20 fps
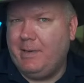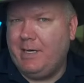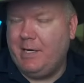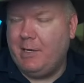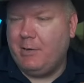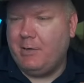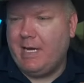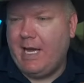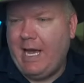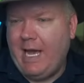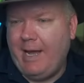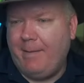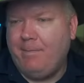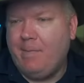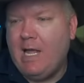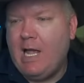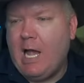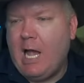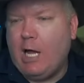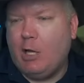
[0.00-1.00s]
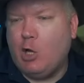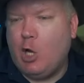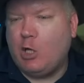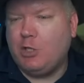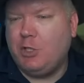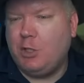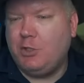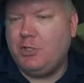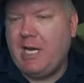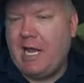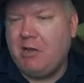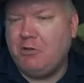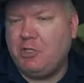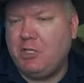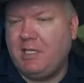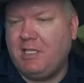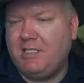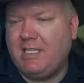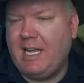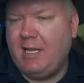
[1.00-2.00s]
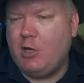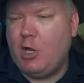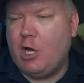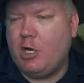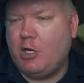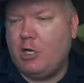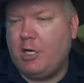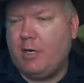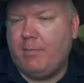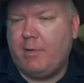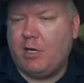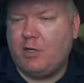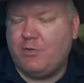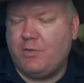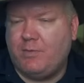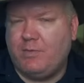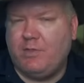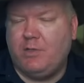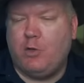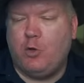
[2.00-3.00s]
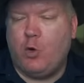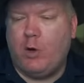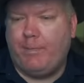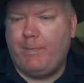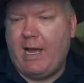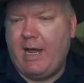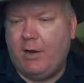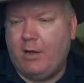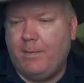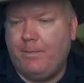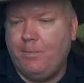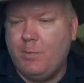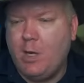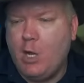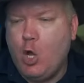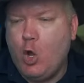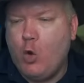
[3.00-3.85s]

But okay. A lawsuit challenging the state law could emerge from court battle.